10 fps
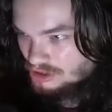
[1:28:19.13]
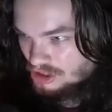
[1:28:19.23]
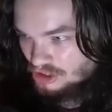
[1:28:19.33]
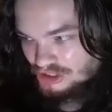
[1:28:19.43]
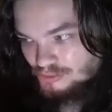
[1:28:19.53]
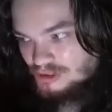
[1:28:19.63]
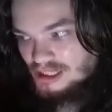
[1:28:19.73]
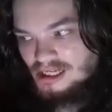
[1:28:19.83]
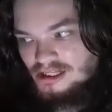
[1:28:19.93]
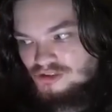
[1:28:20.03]
Oh, you
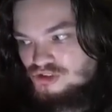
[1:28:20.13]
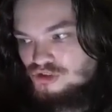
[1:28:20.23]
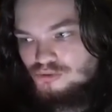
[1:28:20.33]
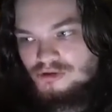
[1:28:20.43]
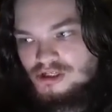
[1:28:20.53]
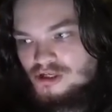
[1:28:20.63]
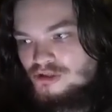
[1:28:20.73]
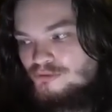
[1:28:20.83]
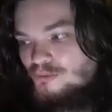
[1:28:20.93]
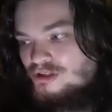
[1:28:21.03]
can't. It's too,
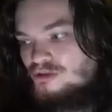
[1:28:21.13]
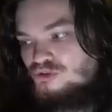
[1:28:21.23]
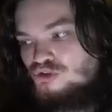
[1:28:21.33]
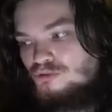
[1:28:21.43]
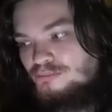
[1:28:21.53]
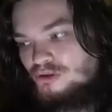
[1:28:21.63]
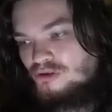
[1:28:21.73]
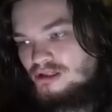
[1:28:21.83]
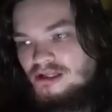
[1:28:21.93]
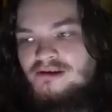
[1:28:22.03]
the window's too
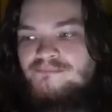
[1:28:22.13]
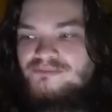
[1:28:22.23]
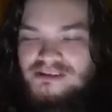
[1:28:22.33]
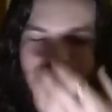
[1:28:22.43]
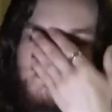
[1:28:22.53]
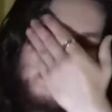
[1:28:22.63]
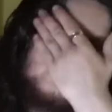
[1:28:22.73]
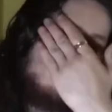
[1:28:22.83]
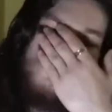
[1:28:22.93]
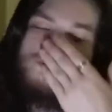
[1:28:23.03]
blurry. Uh, man,
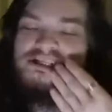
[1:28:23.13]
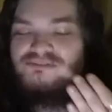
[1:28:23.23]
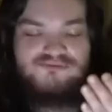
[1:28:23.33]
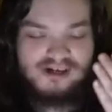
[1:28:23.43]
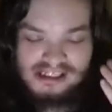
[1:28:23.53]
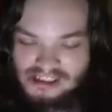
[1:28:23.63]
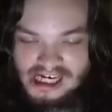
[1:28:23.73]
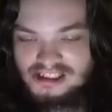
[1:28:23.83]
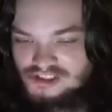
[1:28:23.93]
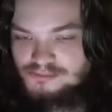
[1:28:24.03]
it's all like fucking
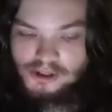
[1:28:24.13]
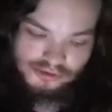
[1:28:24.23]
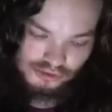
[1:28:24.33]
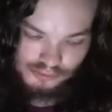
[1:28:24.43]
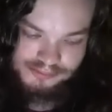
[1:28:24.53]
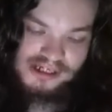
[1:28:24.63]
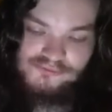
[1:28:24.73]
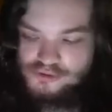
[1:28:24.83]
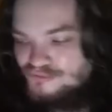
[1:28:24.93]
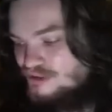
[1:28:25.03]
Loch Ness Monster,
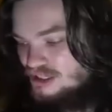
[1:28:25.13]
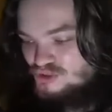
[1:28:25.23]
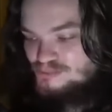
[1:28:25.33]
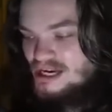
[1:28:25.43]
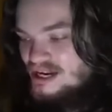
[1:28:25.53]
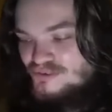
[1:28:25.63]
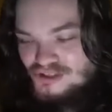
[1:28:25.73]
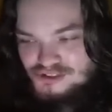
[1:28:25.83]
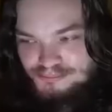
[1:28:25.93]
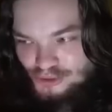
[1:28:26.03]
Bigfoot videos, man.
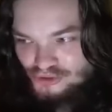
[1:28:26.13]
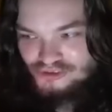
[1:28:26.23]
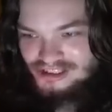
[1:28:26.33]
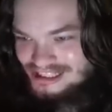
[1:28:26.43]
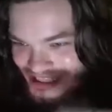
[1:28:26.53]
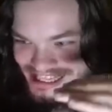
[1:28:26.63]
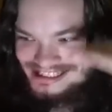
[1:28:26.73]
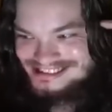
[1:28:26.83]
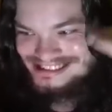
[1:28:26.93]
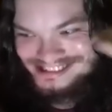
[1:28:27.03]
Everything's blurry. You
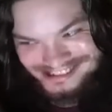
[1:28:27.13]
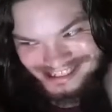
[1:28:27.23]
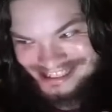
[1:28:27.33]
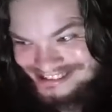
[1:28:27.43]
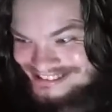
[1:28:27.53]
can't see shit.